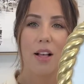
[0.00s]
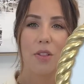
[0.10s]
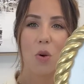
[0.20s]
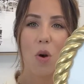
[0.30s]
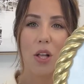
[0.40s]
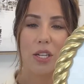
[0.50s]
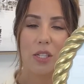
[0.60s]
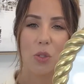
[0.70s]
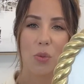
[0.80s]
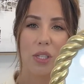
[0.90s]
the quality
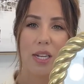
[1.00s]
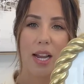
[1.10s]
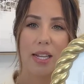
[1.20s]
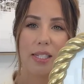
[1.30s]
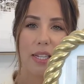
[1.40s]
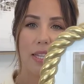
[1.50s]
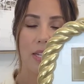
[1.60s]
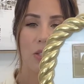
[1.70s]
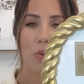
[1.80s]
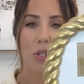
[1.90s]
is really nice. I think
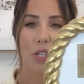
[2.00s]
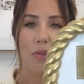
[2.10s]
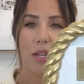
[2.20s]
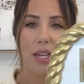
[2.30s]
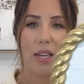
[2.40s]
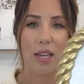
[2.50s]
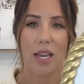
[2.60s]
it's really unique,